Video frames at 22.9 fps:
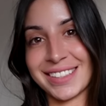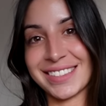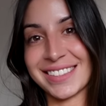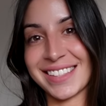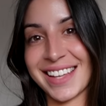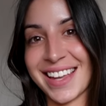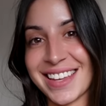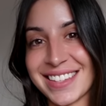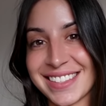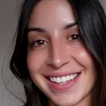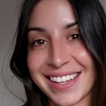
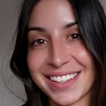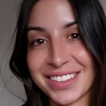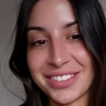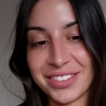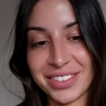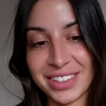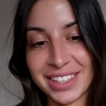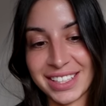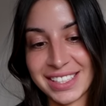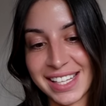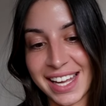is done
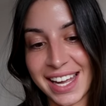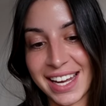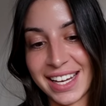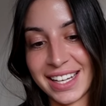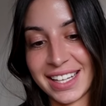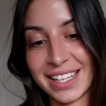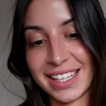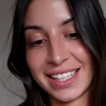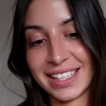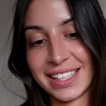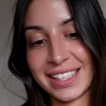for the
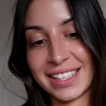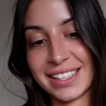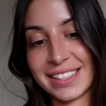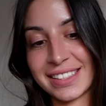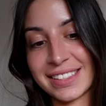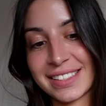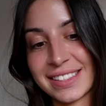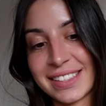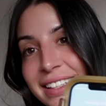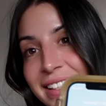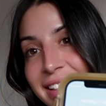day. It
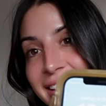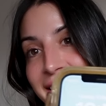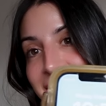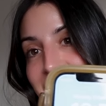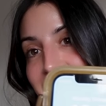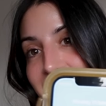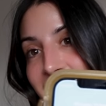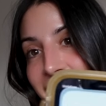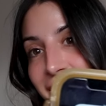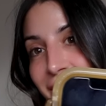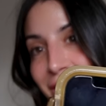is nearly
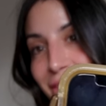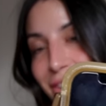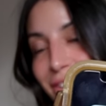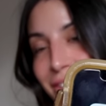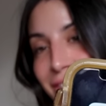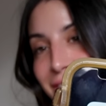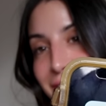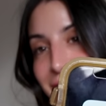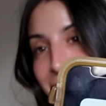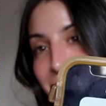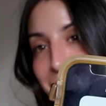5
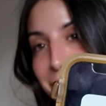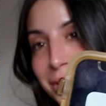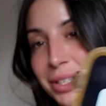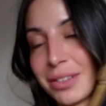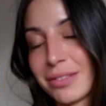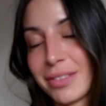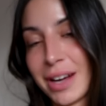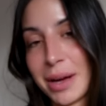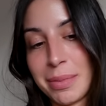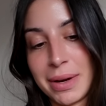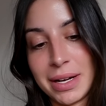o'clock, so I'm
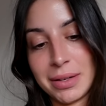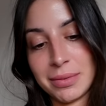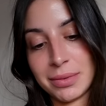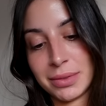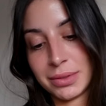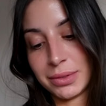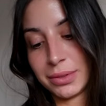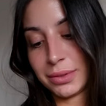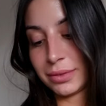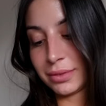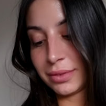gonna wrap up.
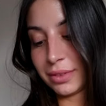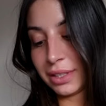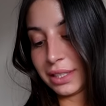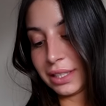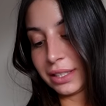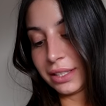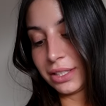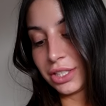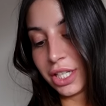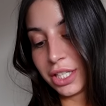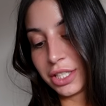Oh, I
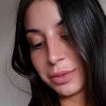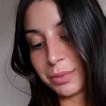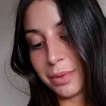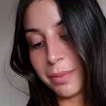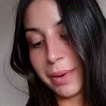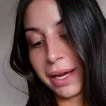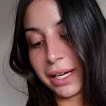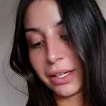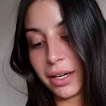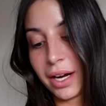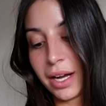nearly changed my
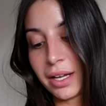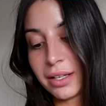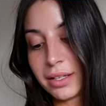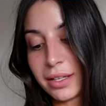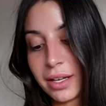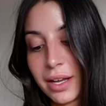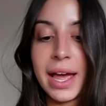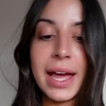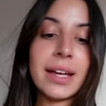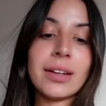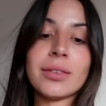background.
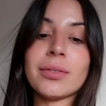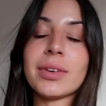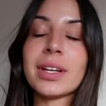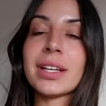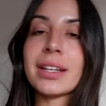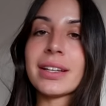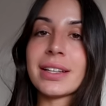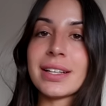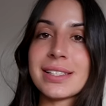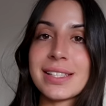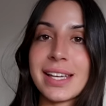And we
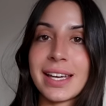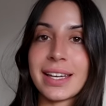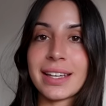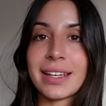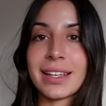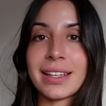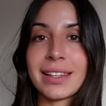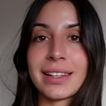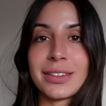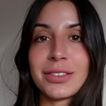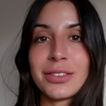are gonna
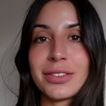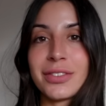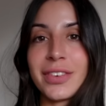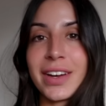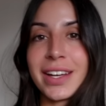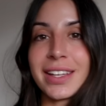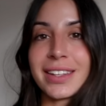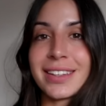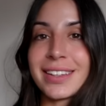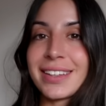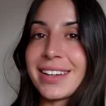take a little
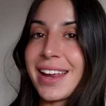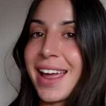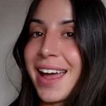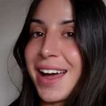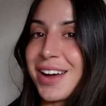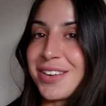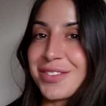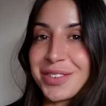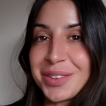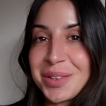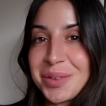Franklin
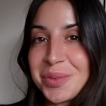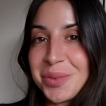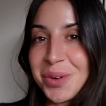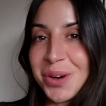out for a